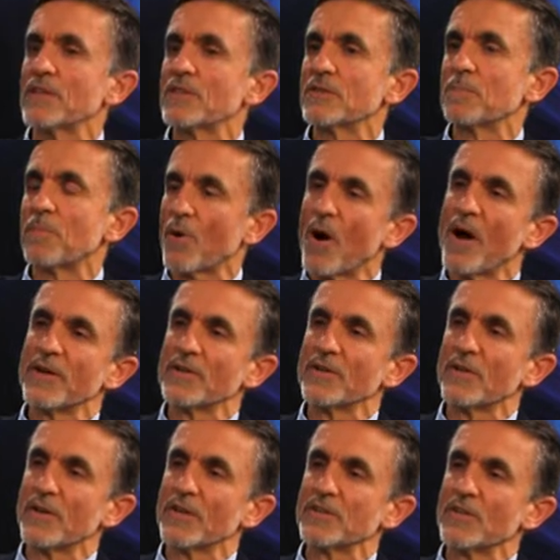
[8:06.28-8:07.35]
prior to
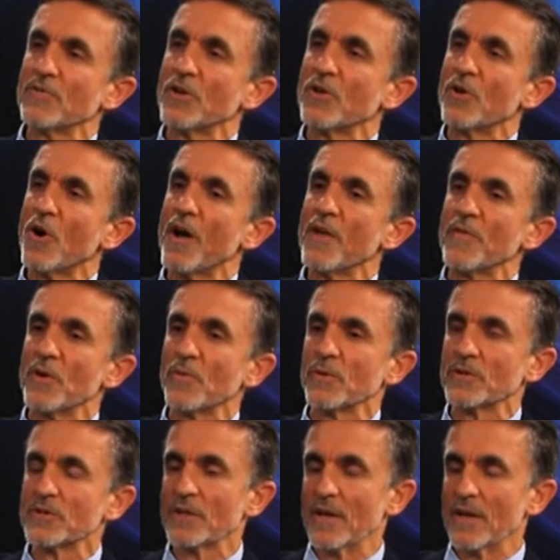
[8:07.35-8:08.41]
1979 that
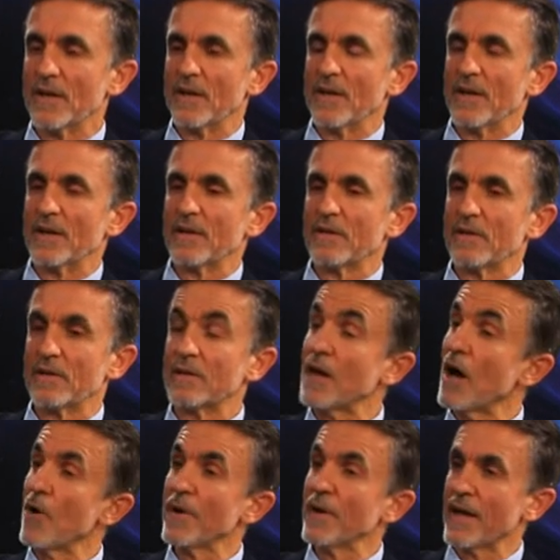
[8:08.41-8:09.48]
was
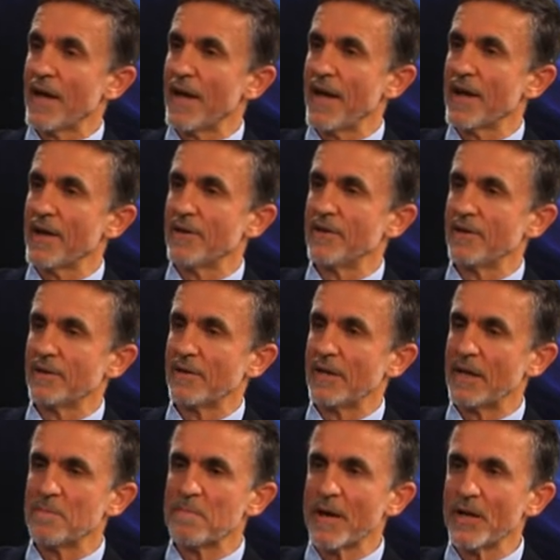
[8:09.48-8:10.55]
going ahead
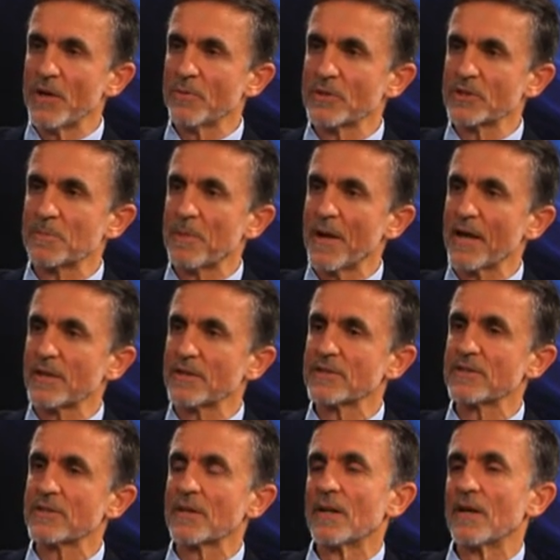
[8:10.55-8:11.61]
in many
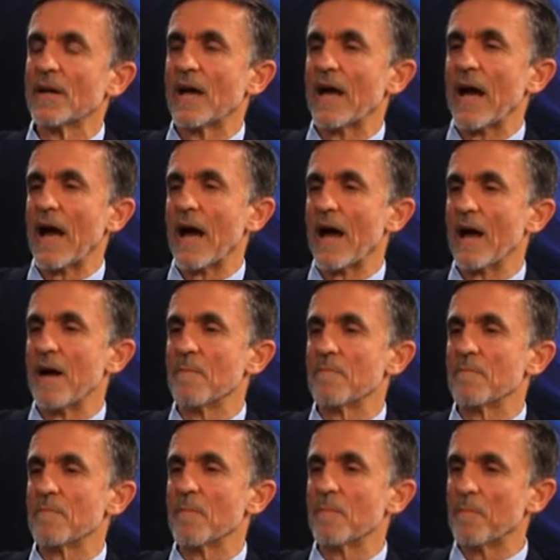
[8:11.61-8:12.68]
respects,
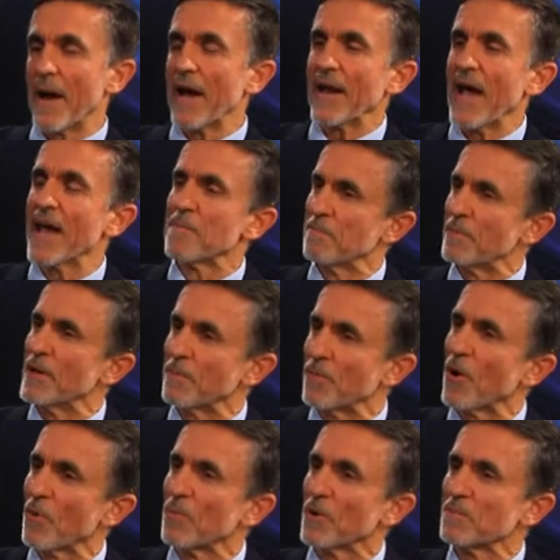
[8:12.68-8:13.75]
but had big
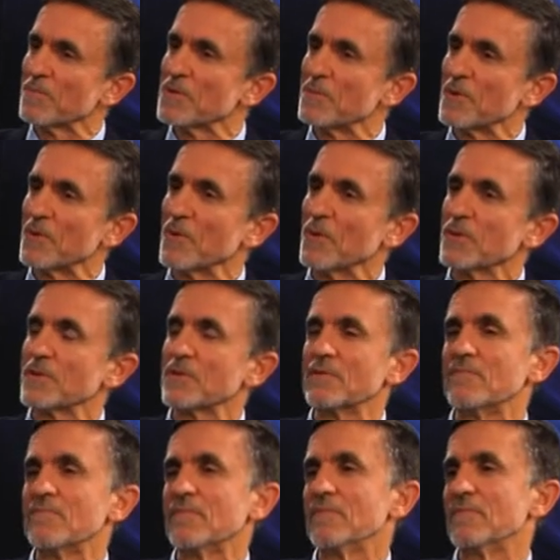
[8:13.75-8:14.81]
problems because,
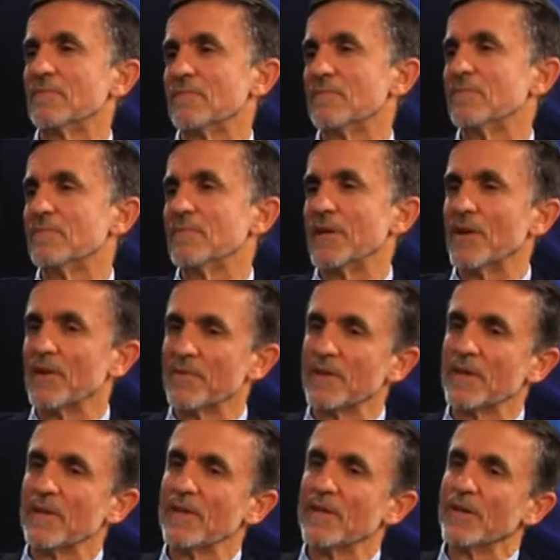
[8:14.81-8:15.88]

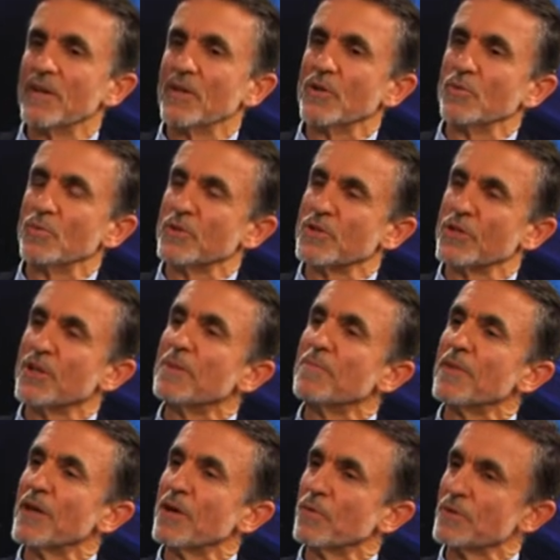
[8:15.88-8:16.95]
the regime
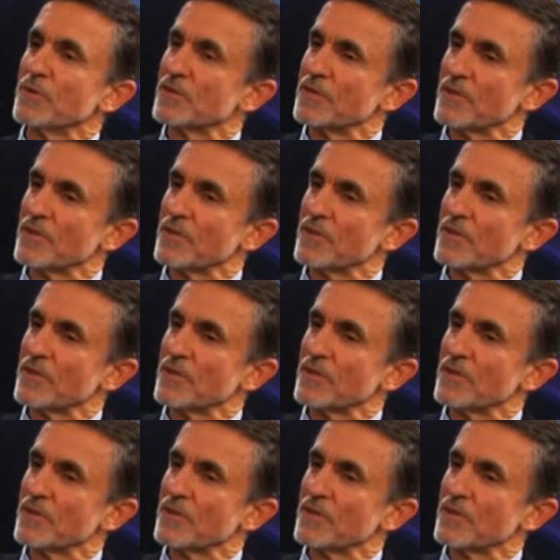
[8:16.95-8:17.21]
there was